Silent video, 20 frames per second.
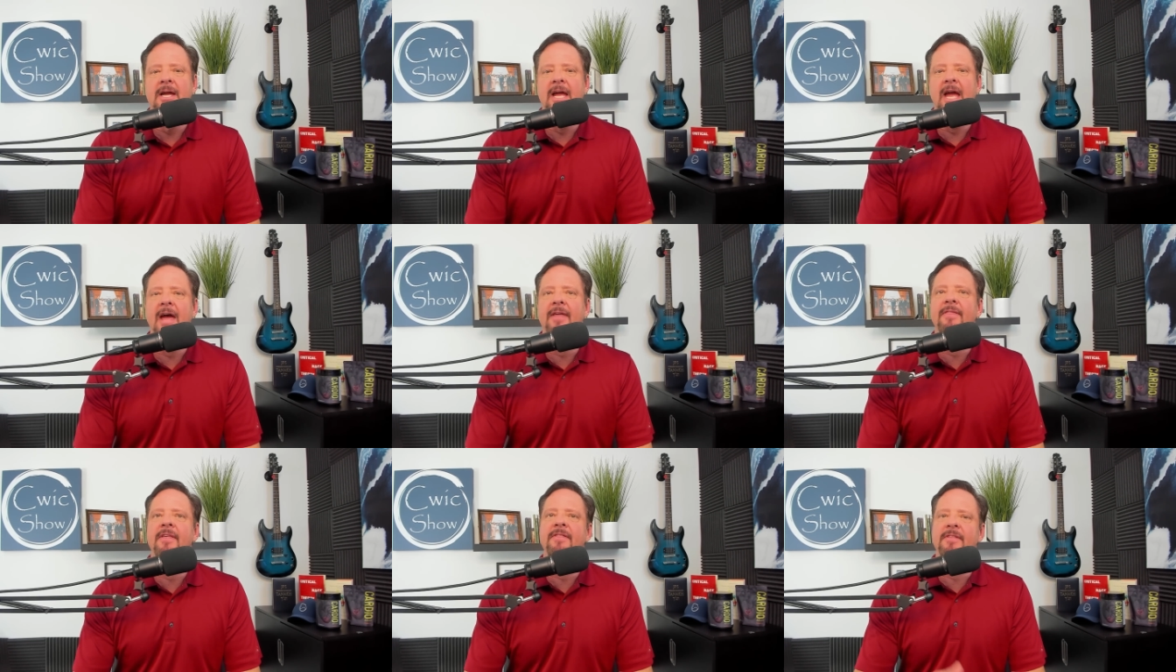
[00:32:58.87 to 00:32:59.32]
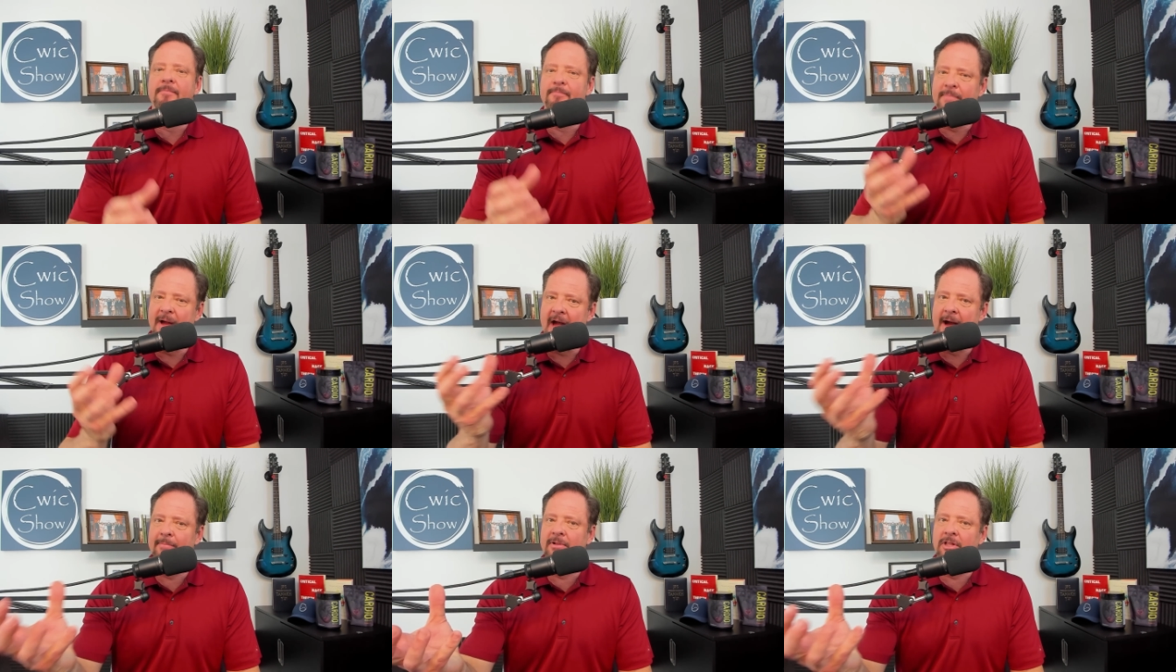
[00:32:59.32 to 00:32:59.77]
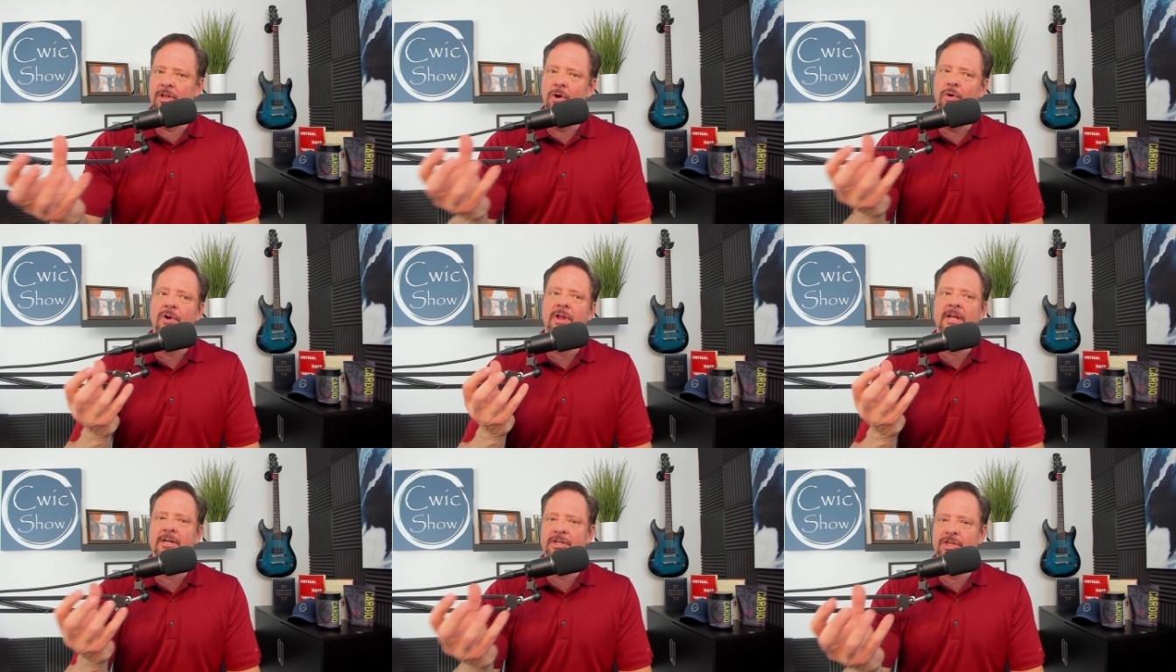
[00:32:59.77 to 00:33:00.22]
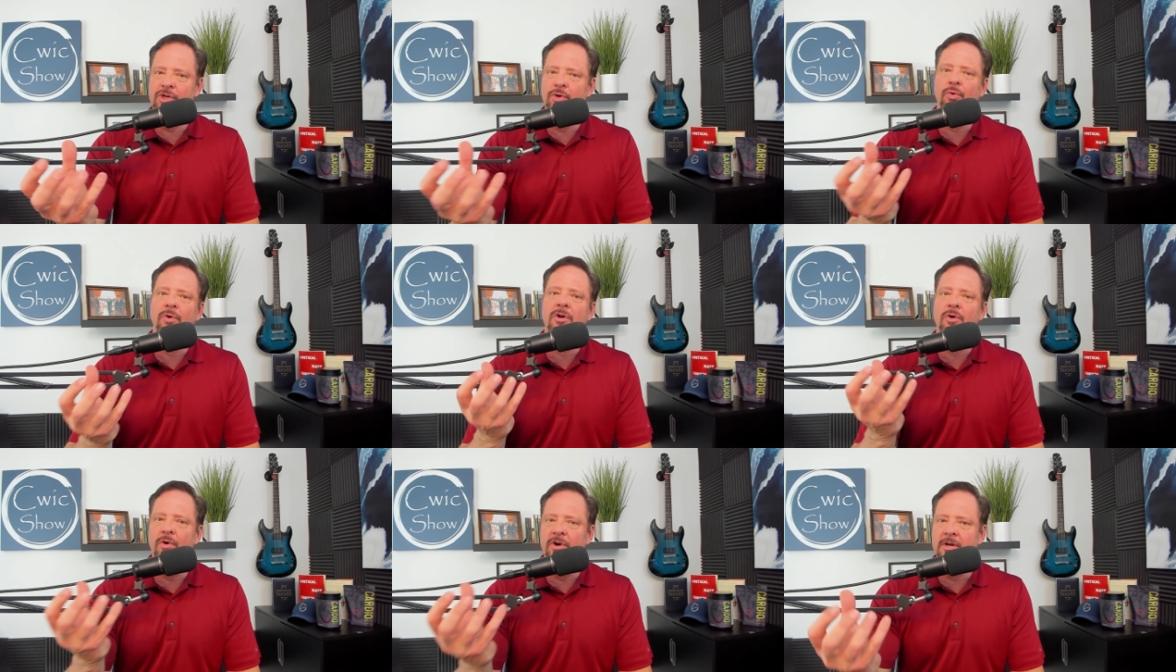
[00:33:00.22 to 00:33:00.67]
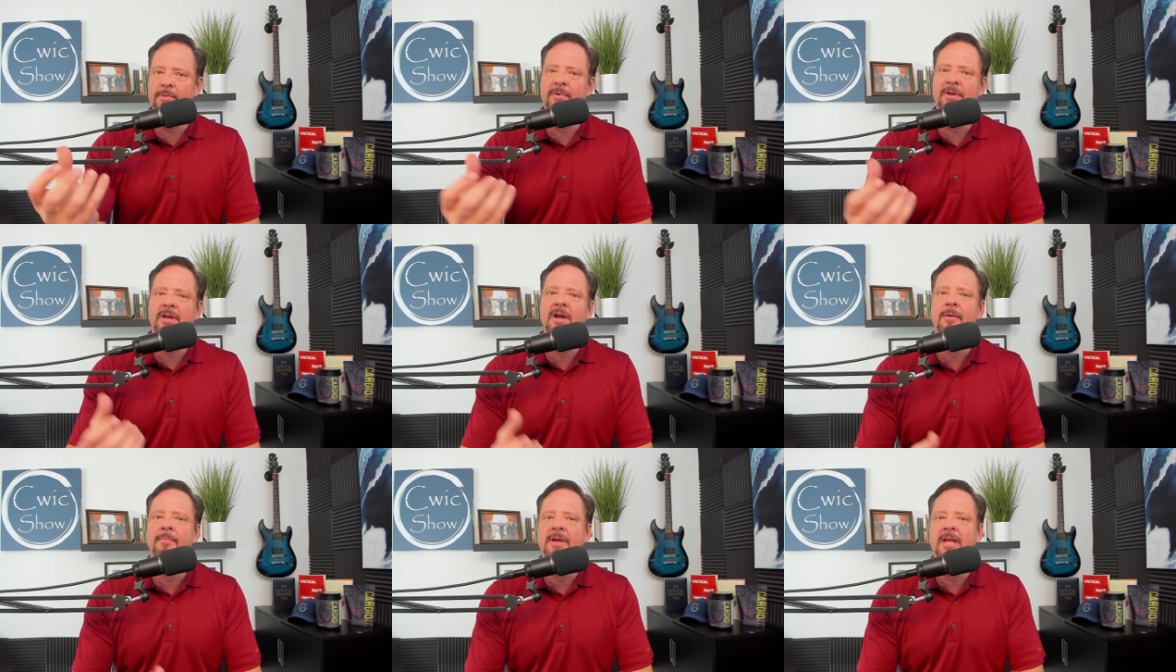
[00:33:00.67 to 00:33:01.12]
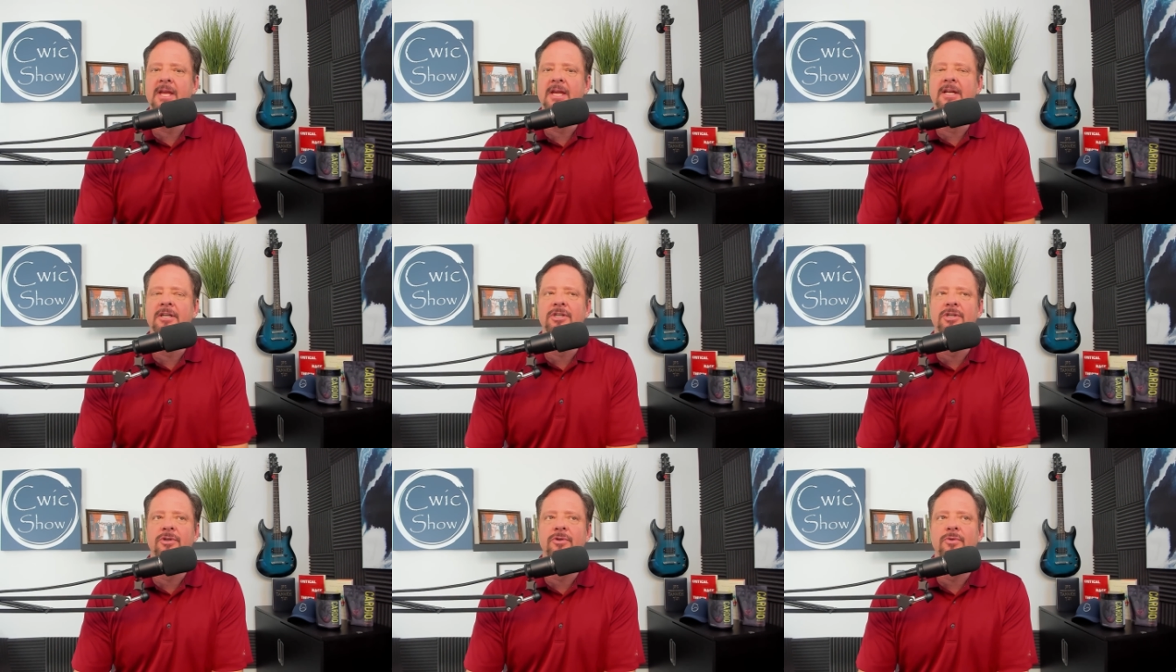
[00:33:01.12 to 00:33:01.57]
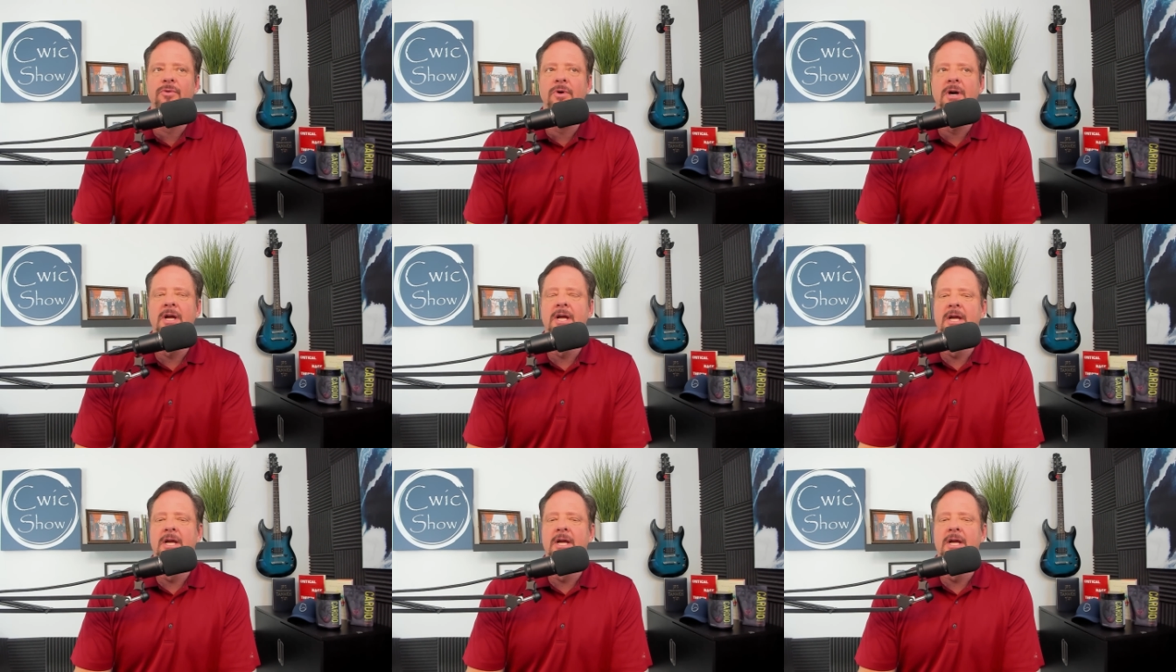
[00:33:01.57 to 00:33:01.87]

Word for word: and then the Babylonians who are going to be coming in to